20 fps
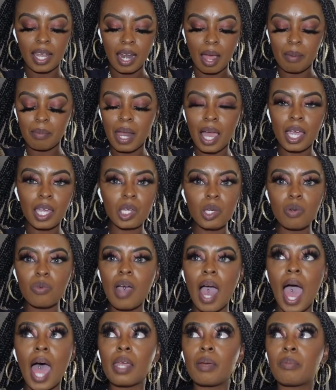And I'm like, you
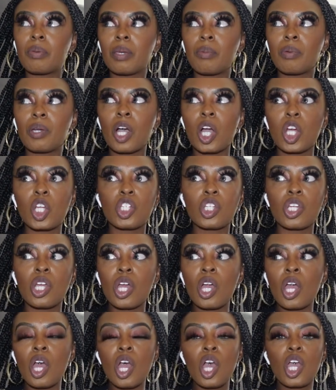gotta be, because
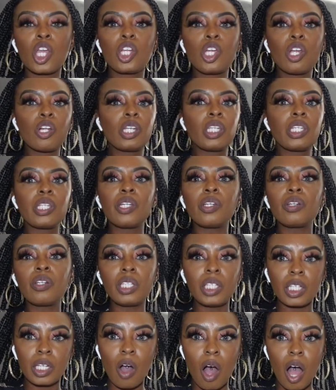you're
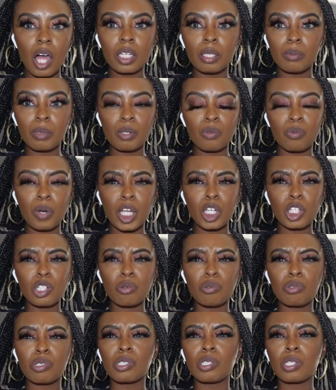literally calling me
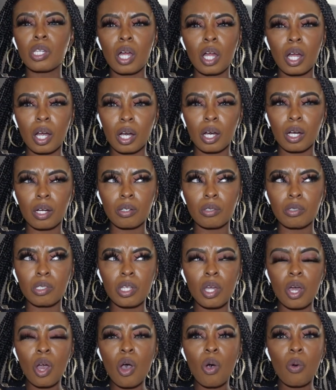racial slurs
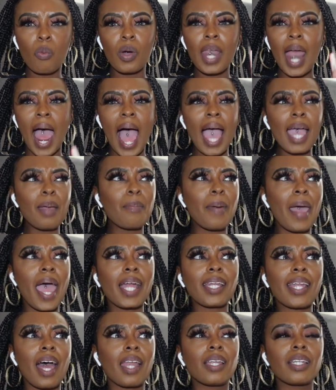when I
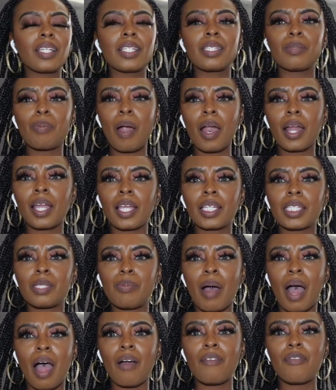backed out of this parking
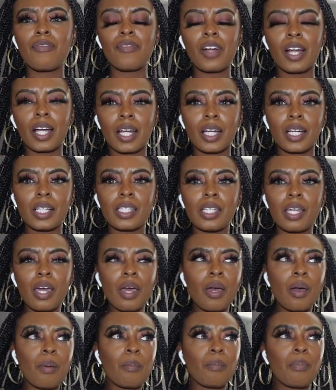spot first,
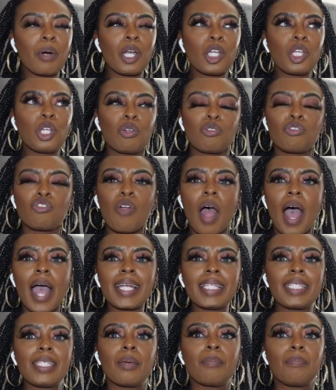but you
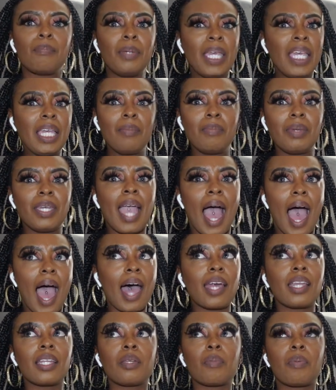trying to beat me
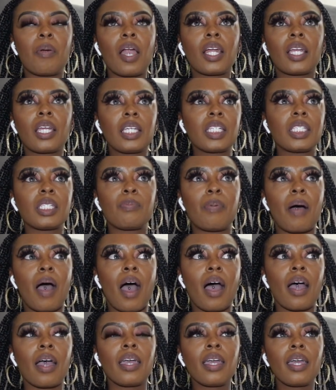out of the parking
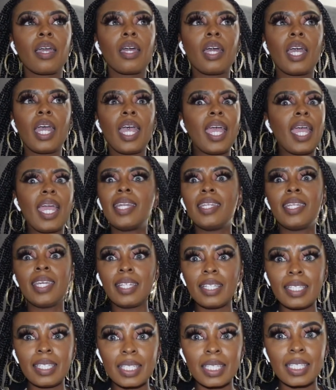spot and
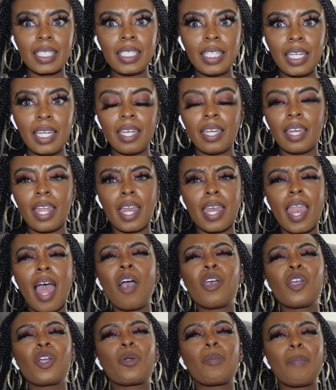didn't succeed, and now
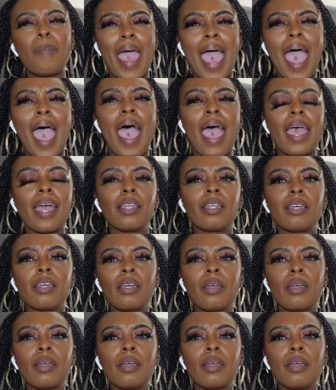you're mad.